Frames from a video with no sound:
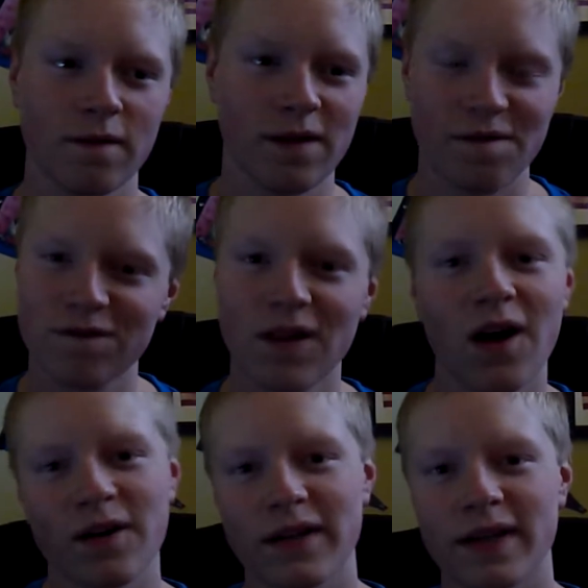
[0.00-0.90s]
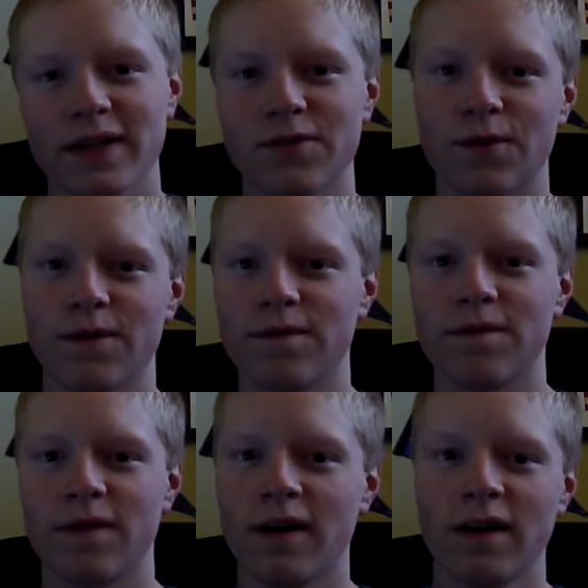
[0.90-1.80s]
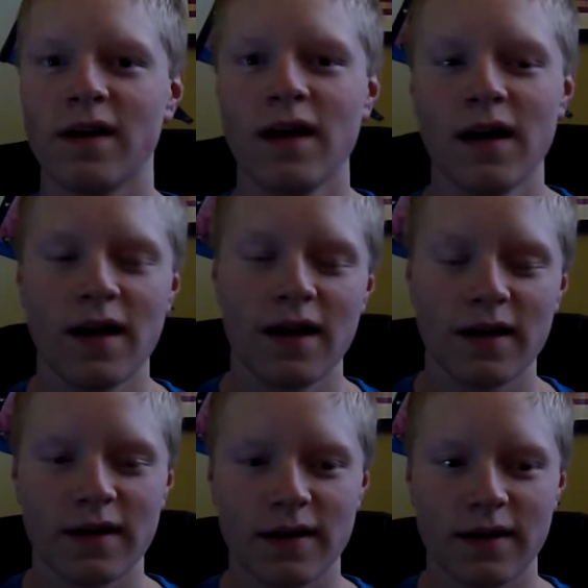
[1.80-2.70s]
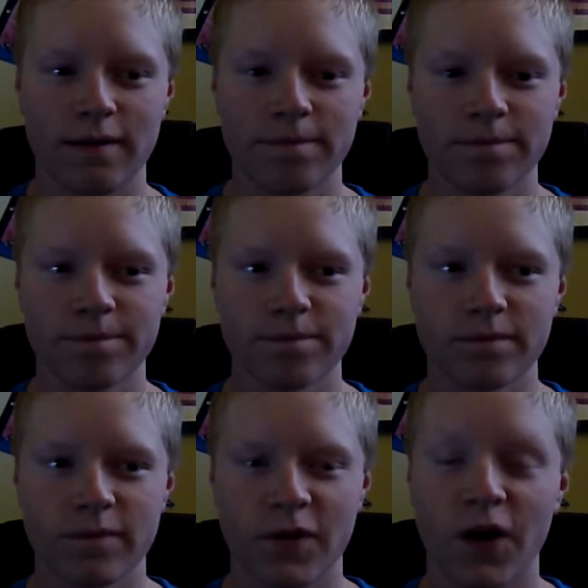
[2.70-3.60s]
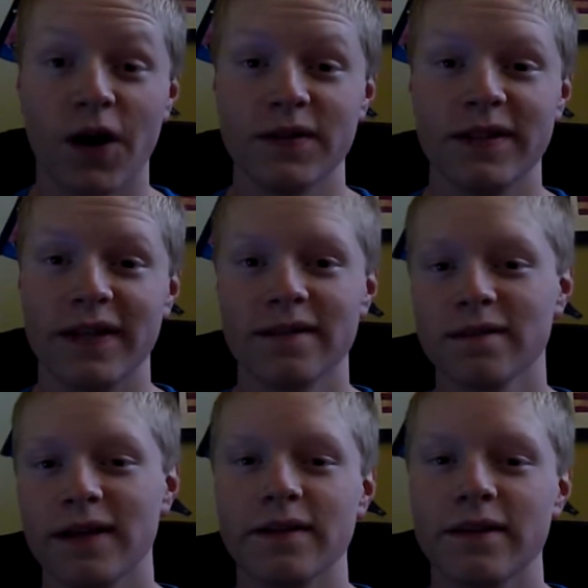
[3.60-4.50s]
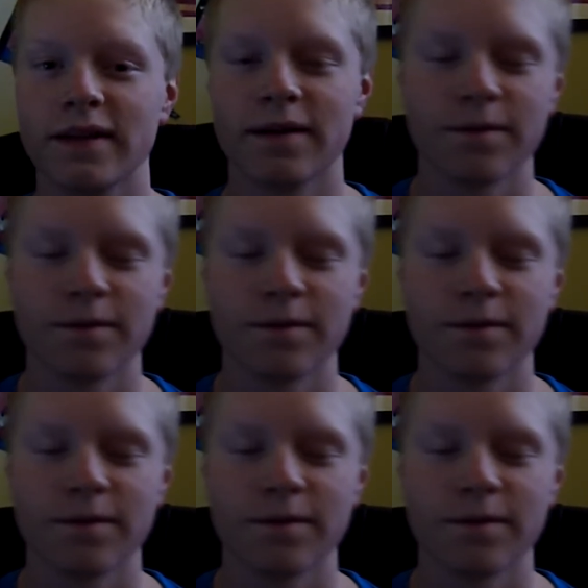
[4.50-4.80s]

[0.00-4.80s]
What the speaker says: a vlogging sort of content lately.